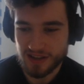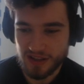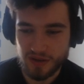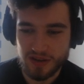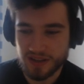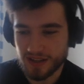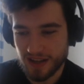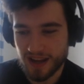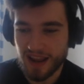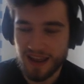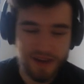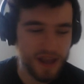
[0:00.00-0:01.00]
You can,
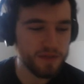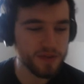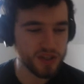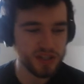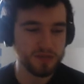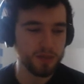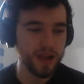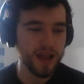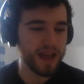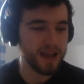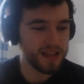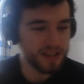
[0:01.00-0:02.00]
if you're just
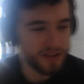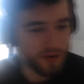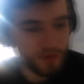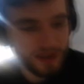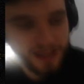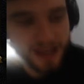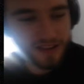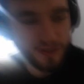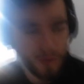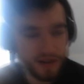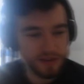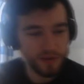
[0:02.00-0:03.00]
playing and you don't want to get
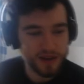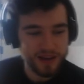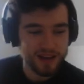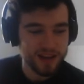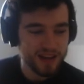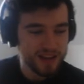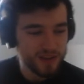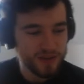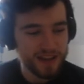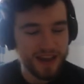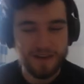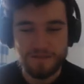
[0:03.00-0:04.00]
too into it, you
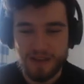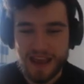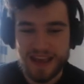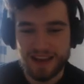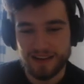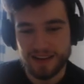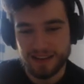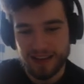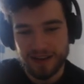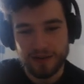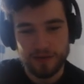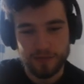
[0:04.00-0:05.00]
can get a vague
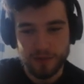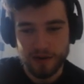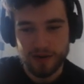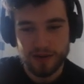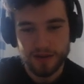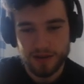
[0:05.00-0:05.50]
idea of what